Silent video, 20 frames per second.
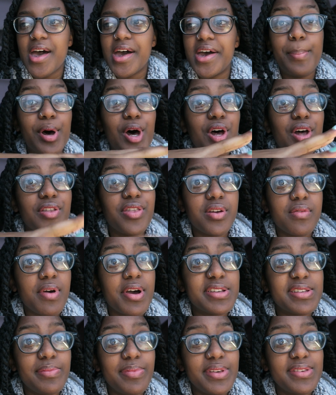But there
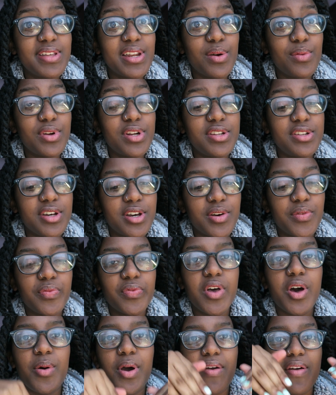are some things that I want to do.
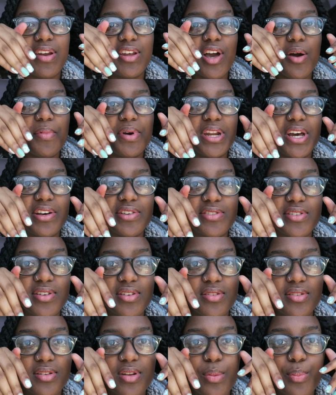Oh, I already got my nails
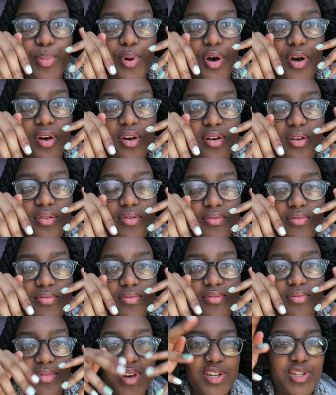done, but
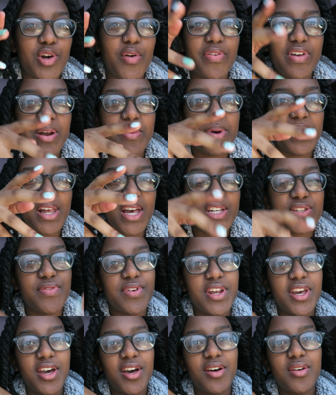I showed that in my last
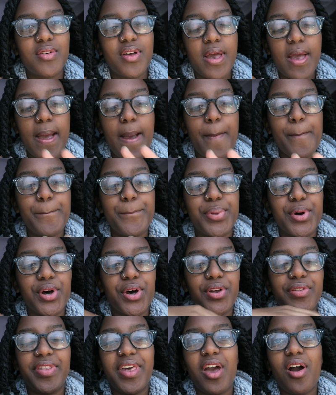video,
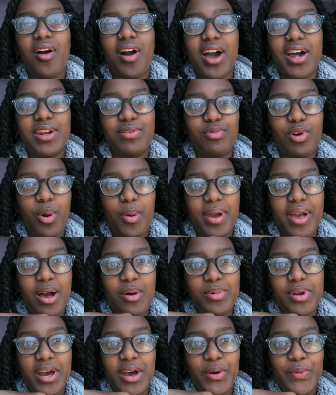but they are kind of growing
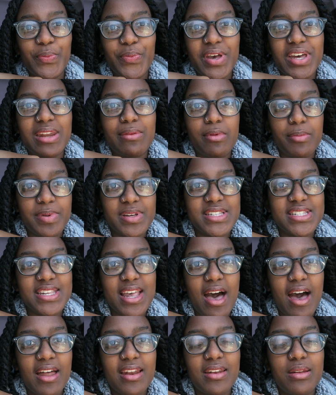out now and I'm a bit
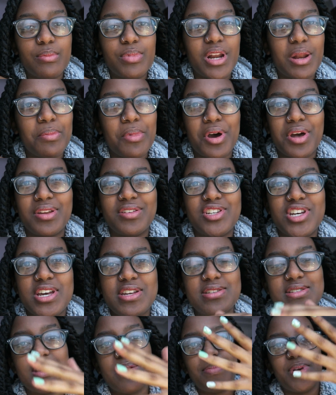sad, but I'm not going to
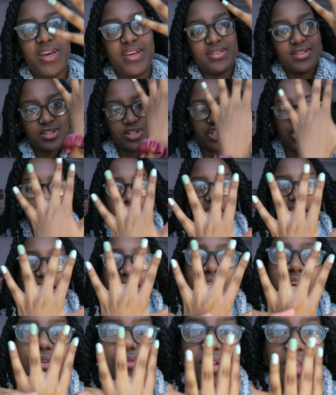change them because it's shellac
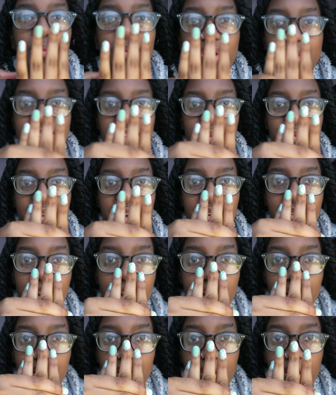and I don't really want to deal with that
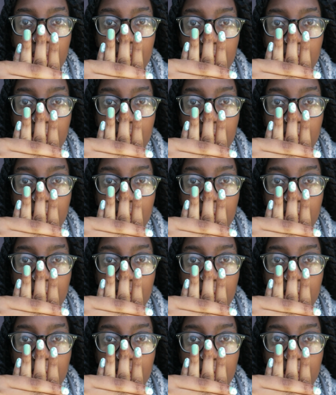right now.